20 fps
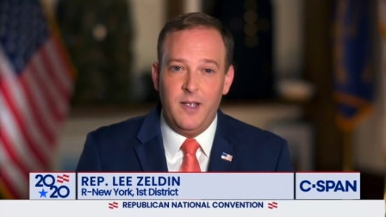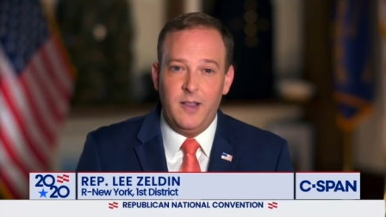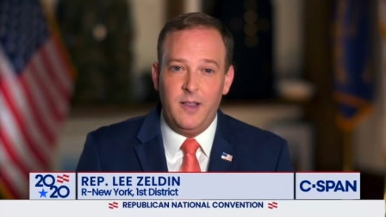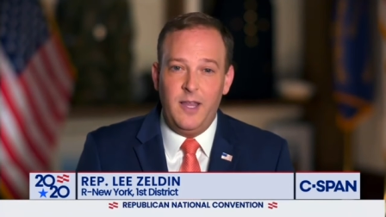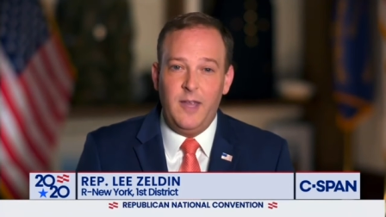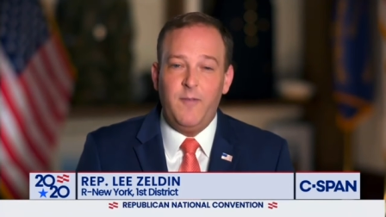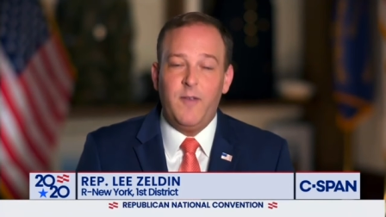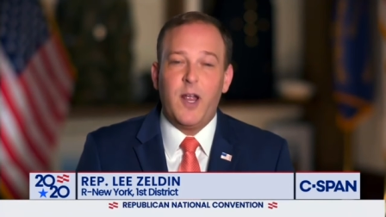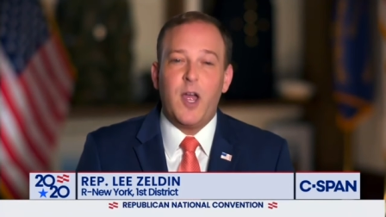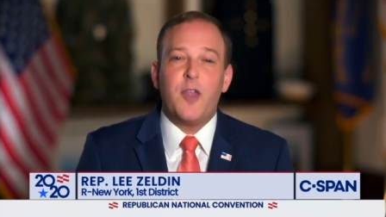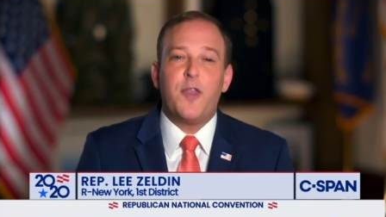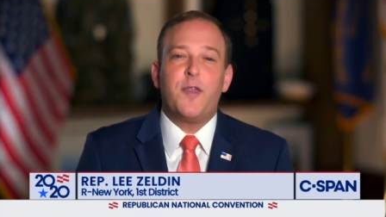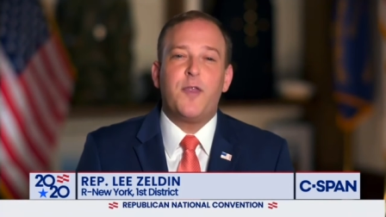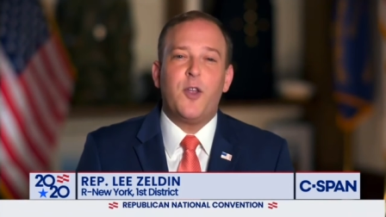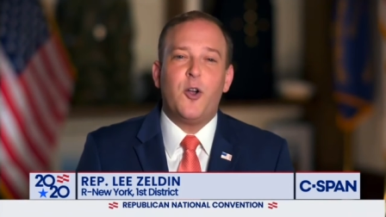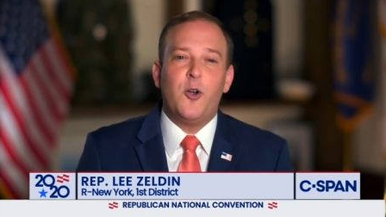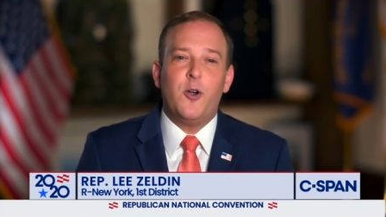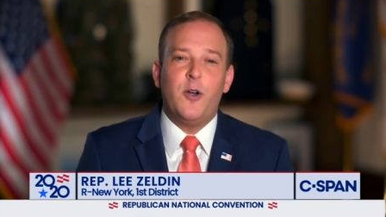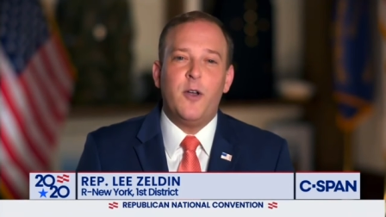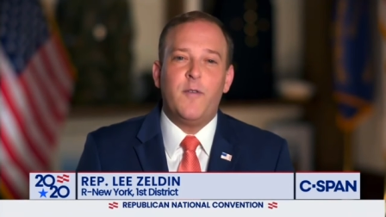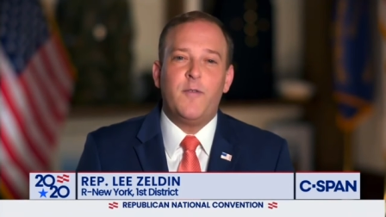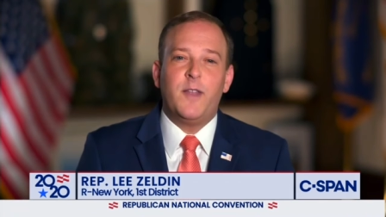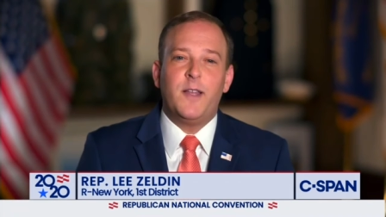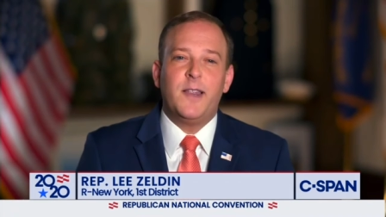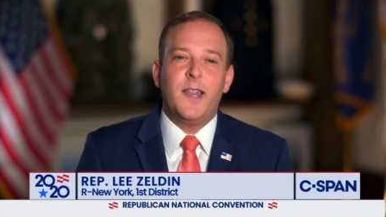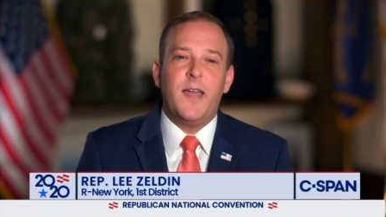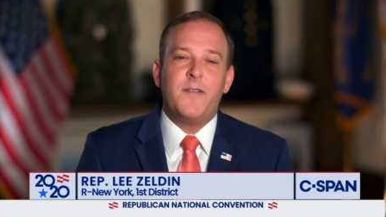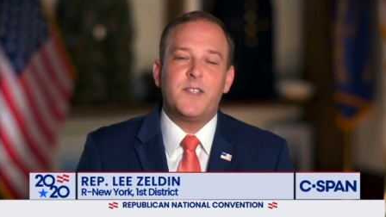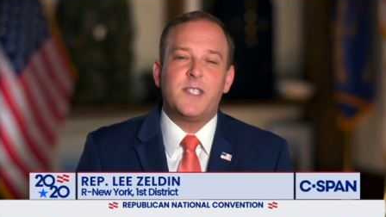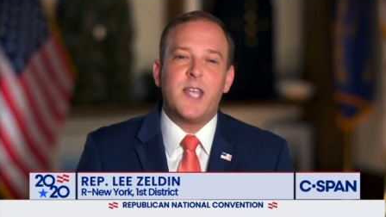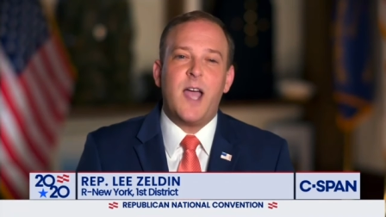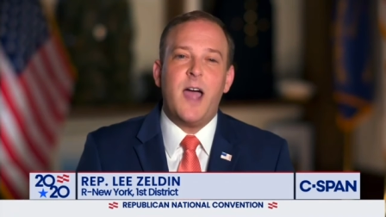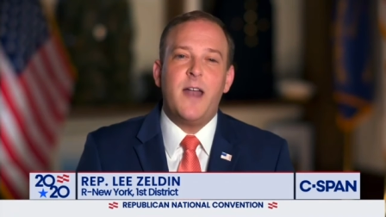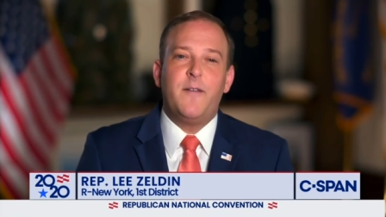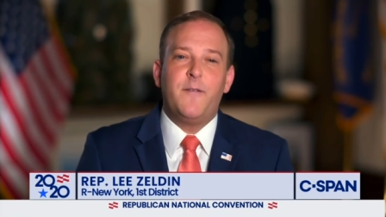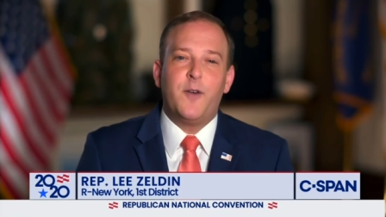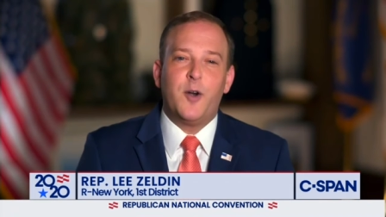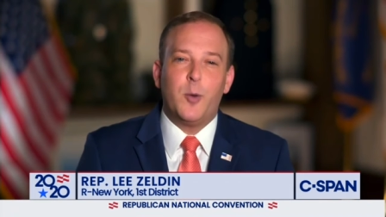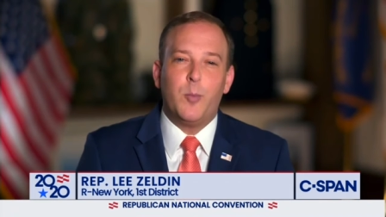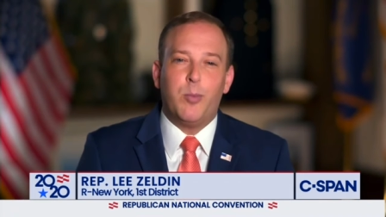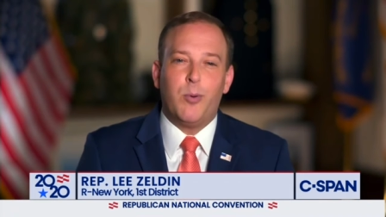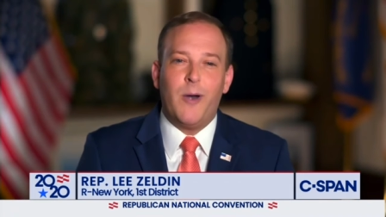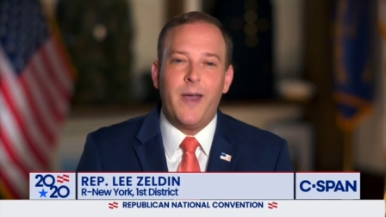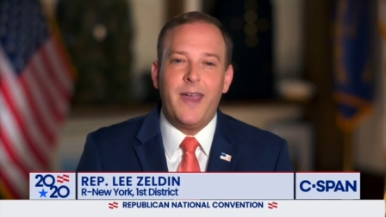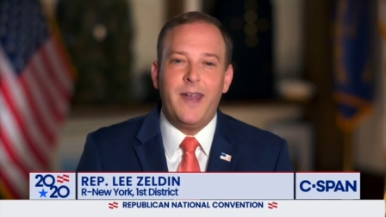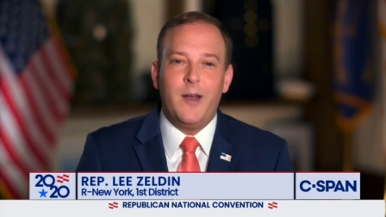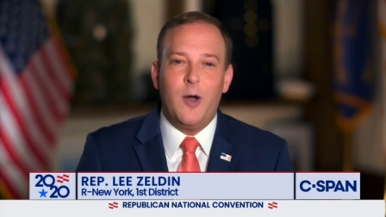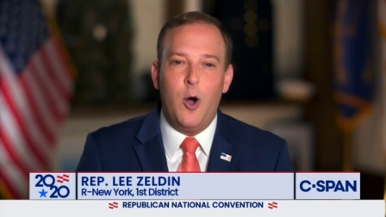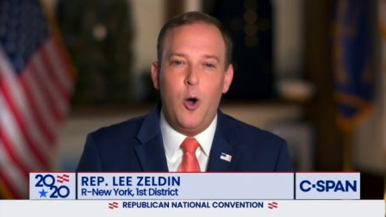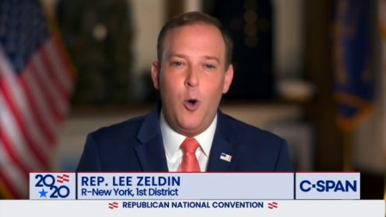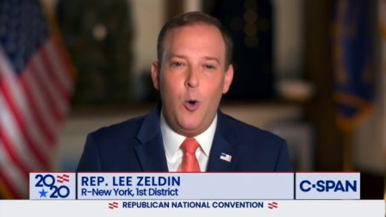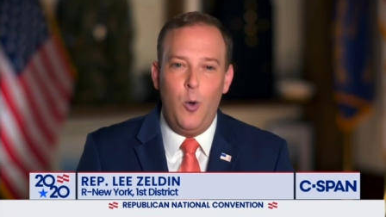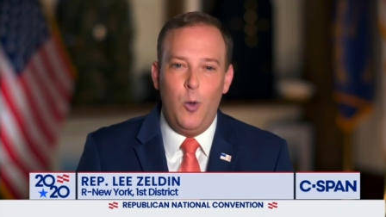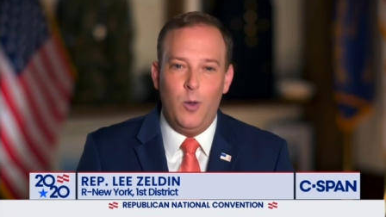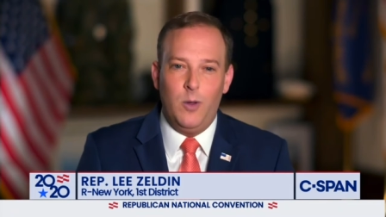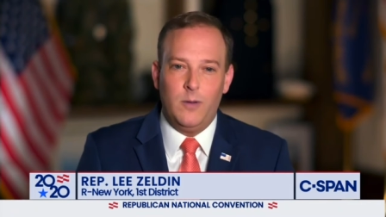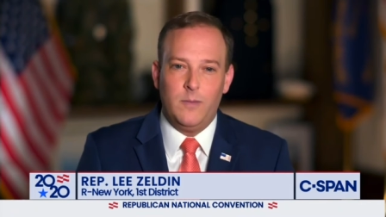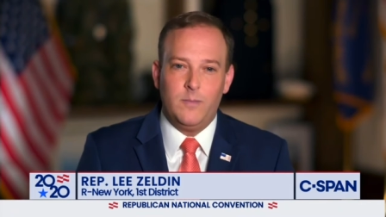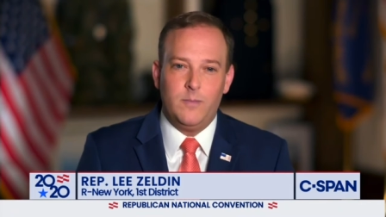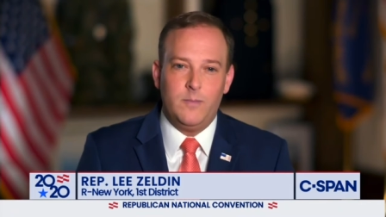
leaving a third of the left side of her brain a hole.